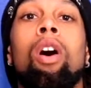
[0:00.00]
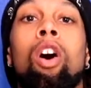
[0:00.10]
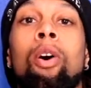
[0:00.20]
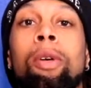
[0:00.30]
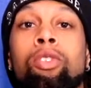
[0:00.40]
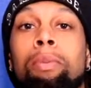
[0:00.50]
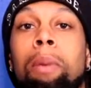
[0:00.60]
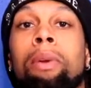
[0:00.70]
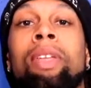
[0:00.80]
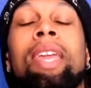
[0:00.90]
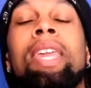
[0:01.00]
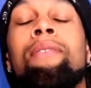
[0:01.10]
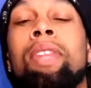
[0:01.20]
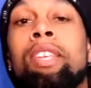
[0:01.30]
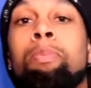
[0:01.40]
Always remember that
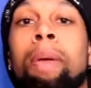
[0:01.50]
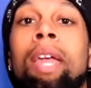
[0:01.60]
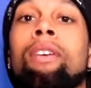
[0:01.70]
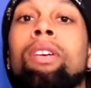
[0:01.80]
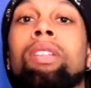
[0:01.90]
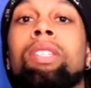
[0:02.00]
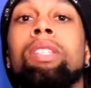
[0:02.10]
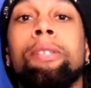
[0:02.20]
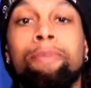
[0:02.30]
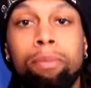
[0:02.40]
even as parents,